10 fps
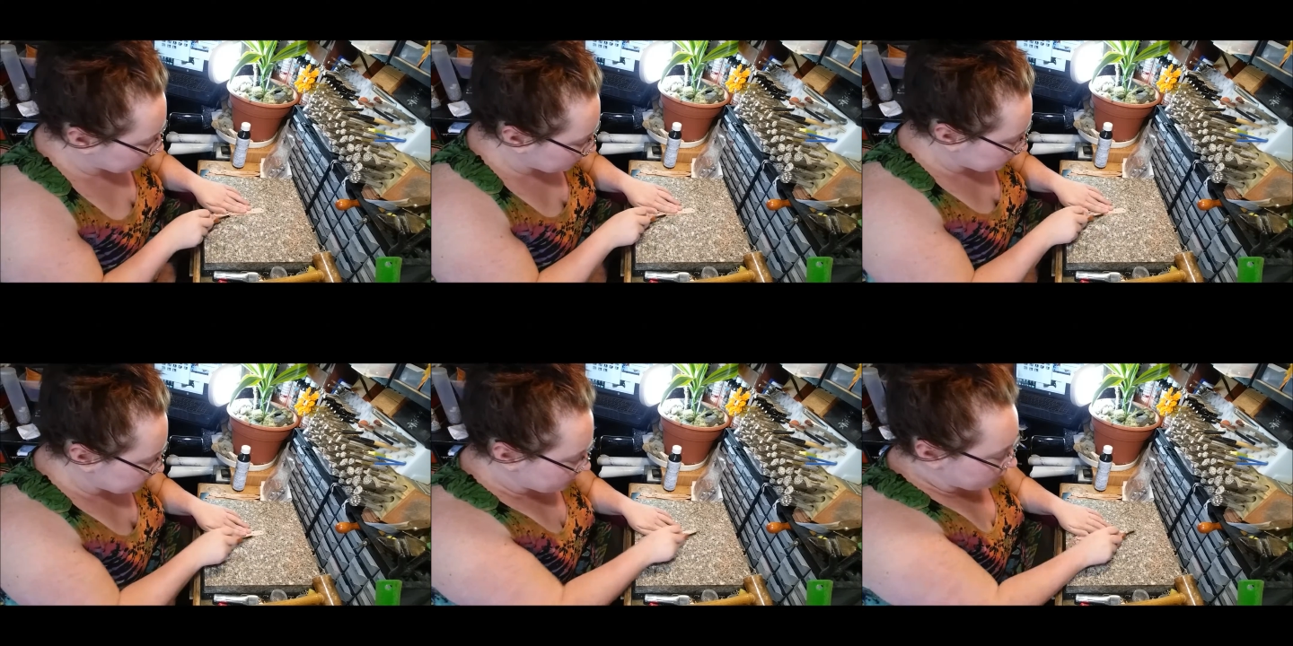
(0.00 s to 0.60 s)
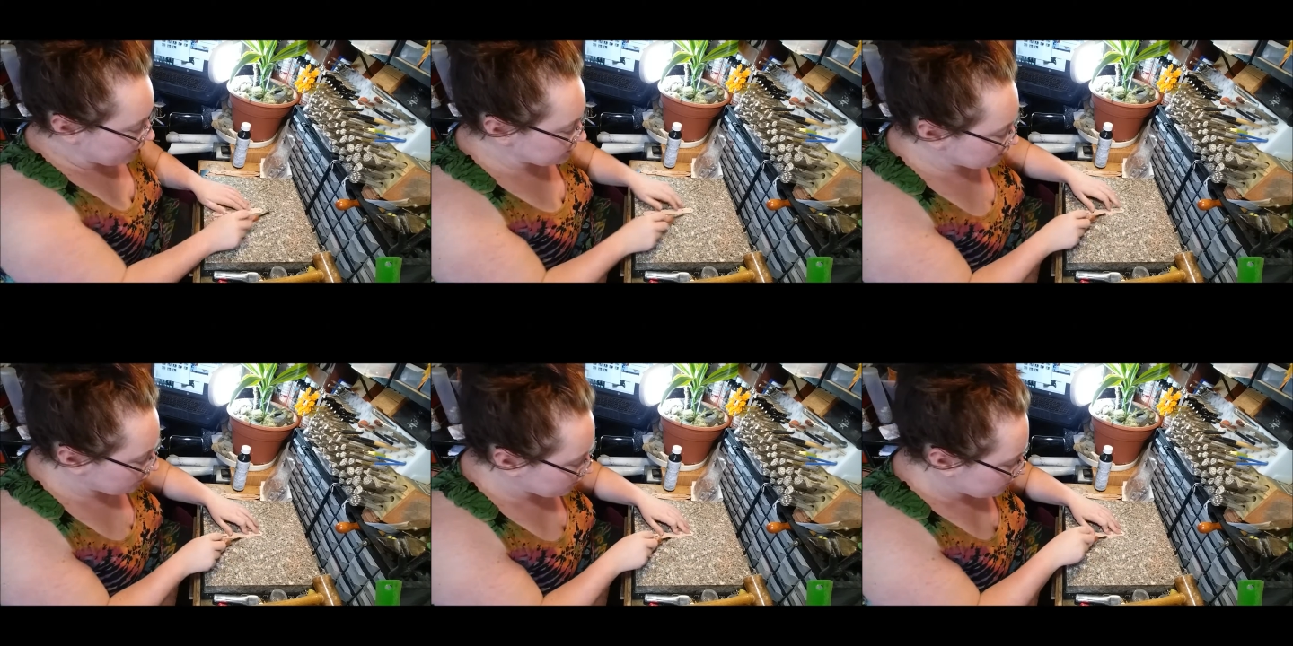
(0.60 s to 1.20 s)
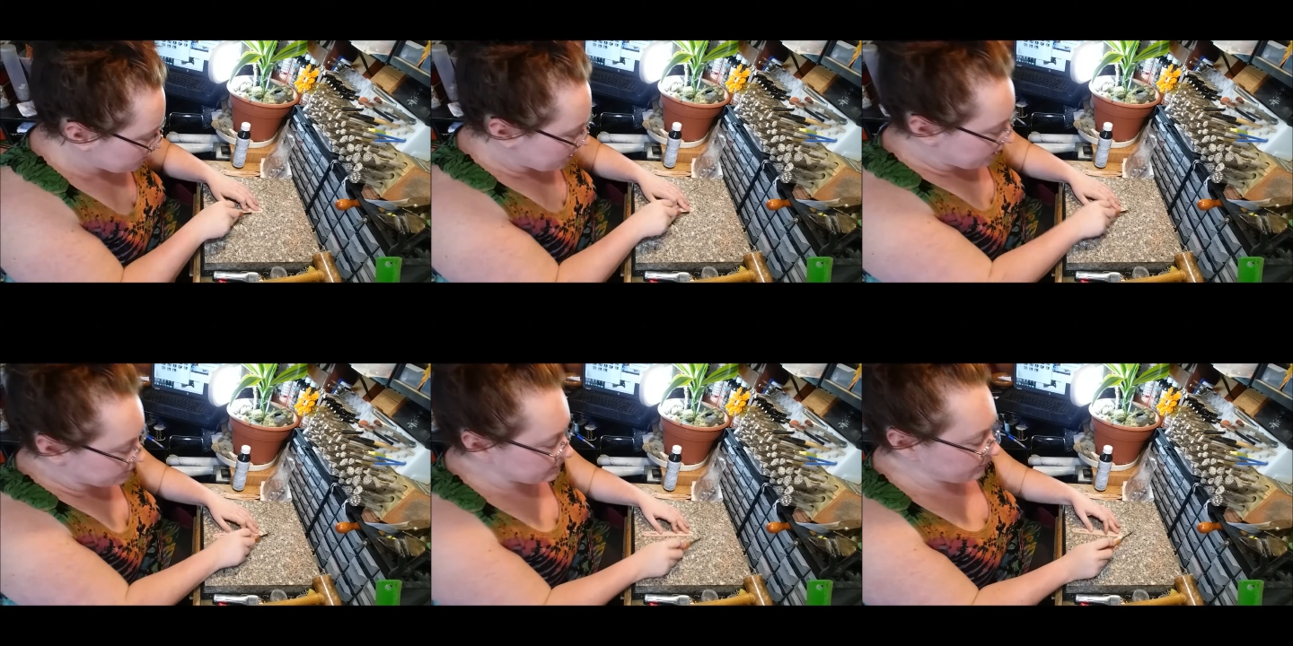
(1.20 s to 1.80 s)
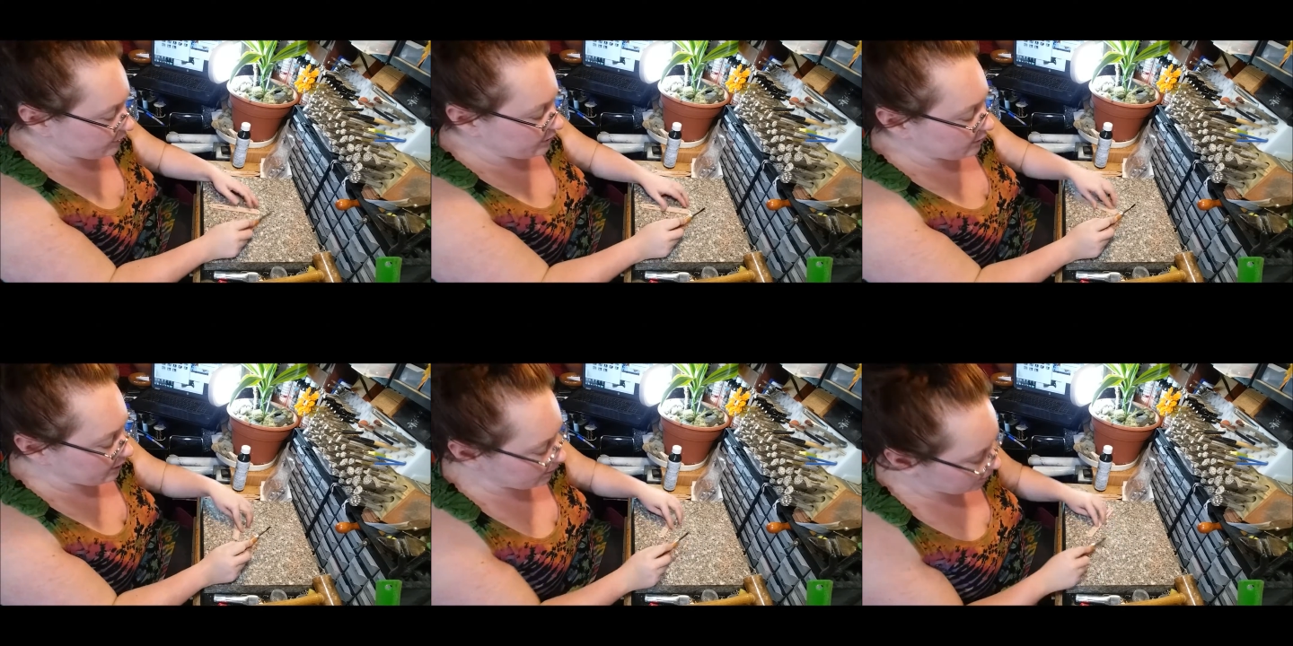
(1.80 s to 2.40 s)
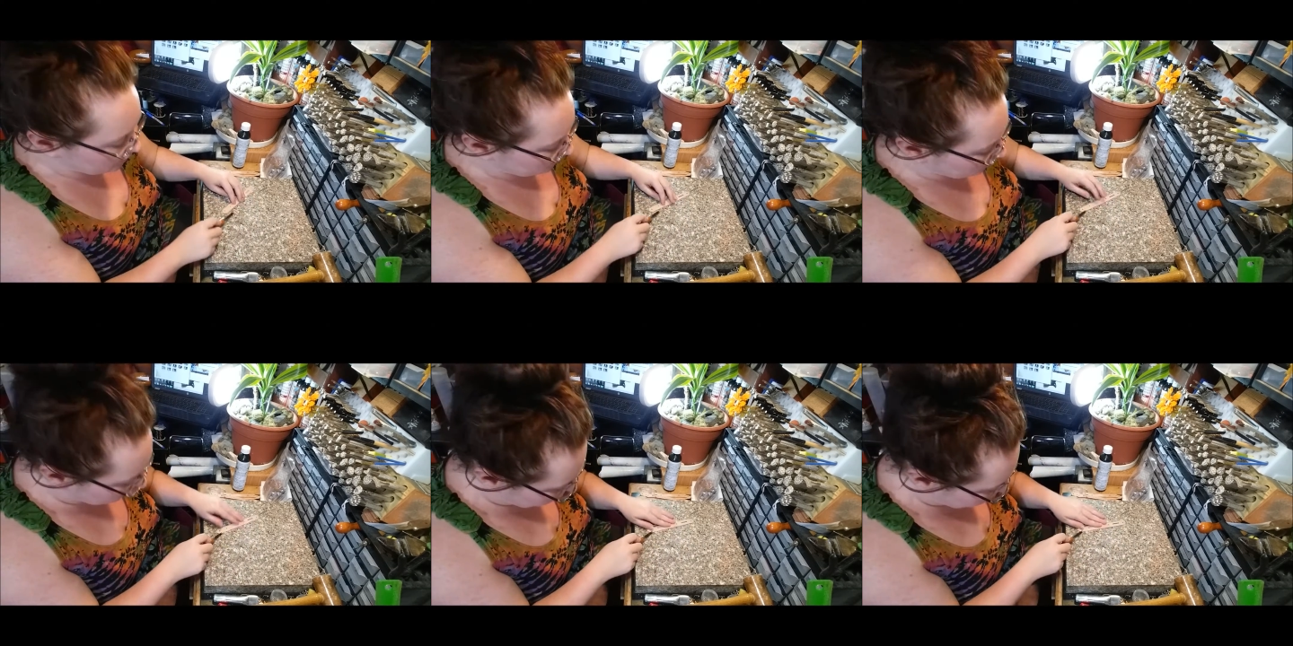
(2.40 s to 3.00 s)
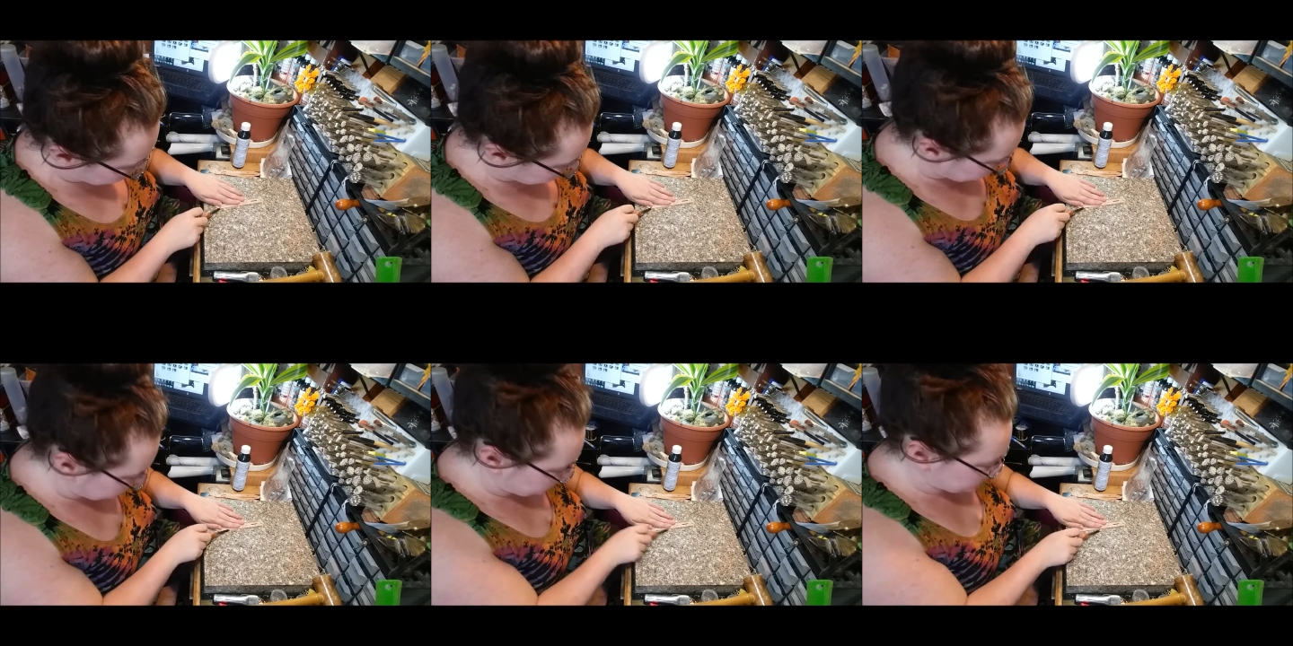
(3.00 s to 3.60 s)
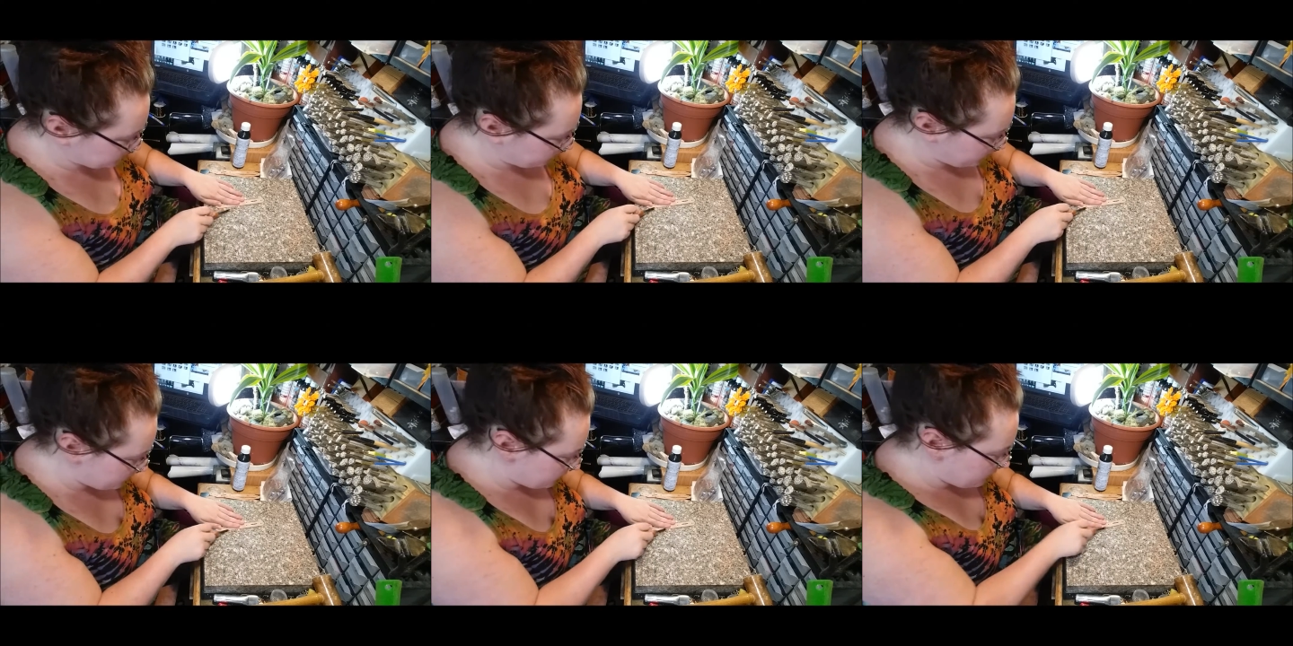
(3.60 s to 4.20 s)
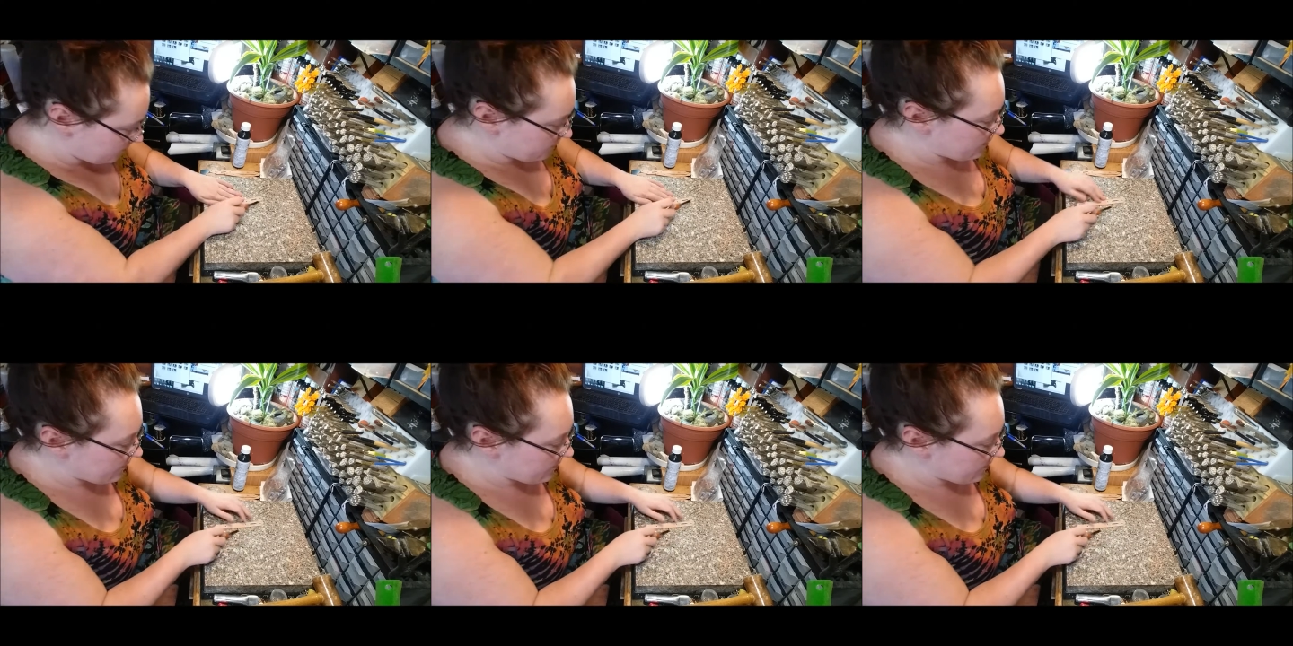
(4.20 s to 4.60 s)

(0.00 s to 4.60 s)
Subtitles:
Nobody's mouth can be seen.